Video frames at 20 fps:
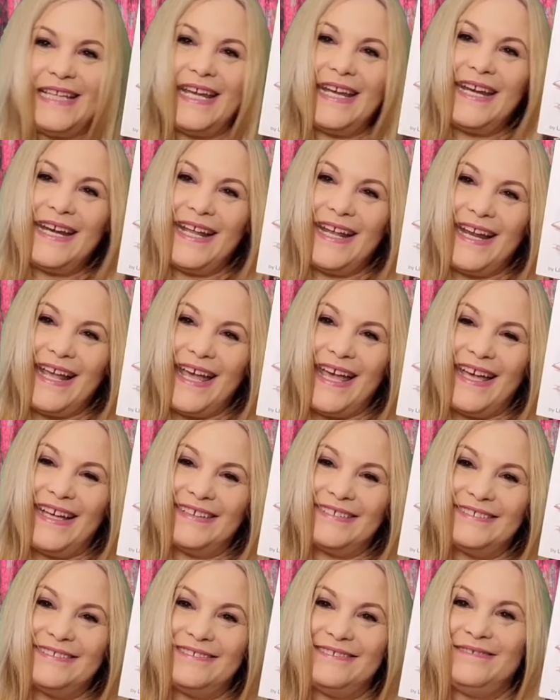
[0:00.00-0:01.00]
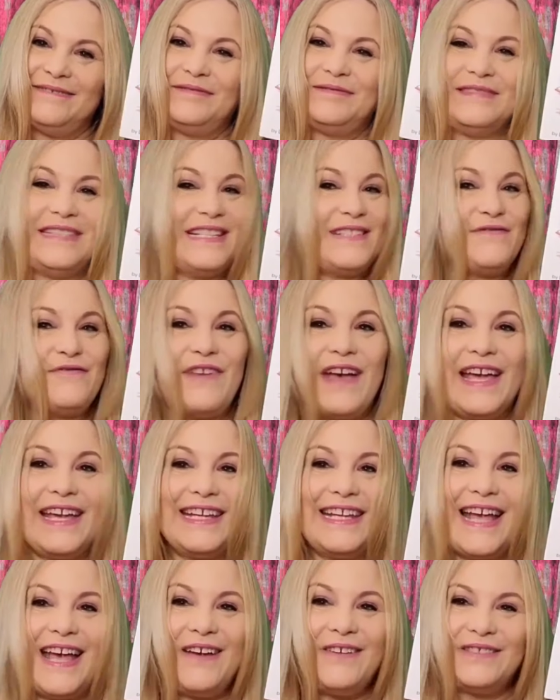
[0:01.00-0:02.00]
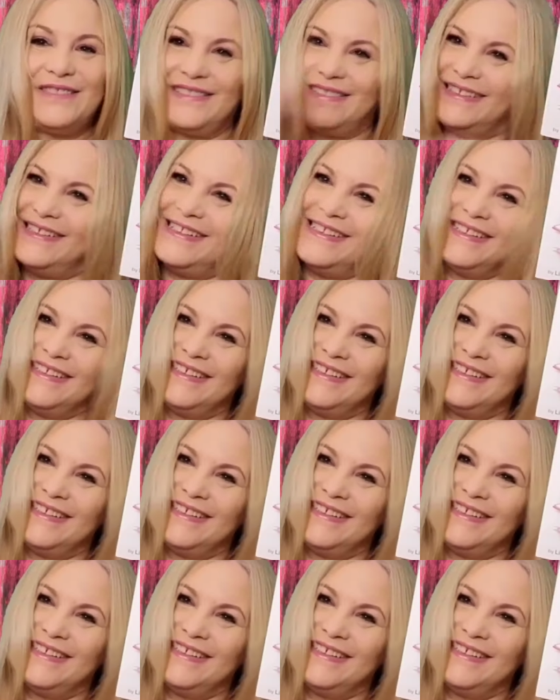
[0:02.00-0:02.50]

ta-da-da-dang, let's find out.